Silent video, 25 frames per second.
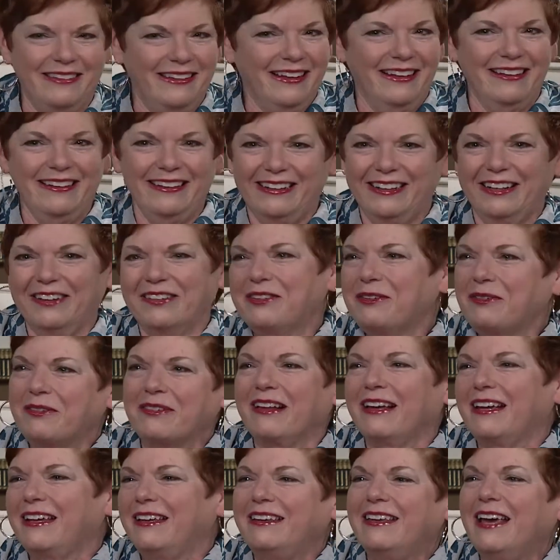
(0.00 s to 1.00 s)
That, you know, so it
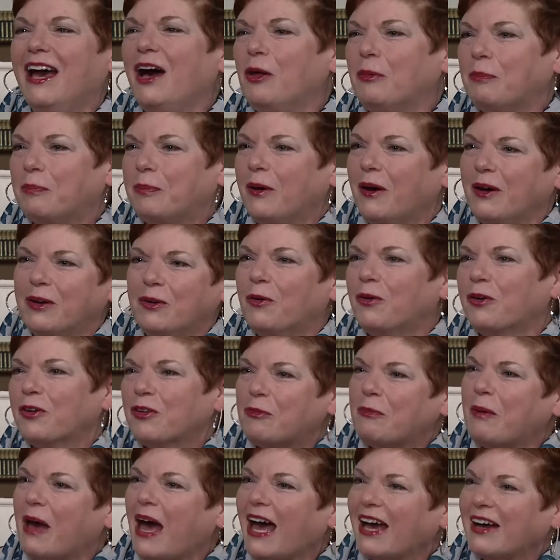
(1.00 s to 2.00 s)
was like Yelp on
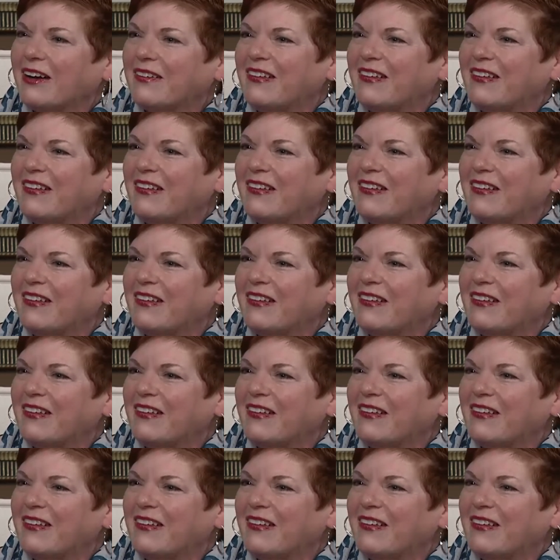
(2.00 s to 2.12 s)
horseback,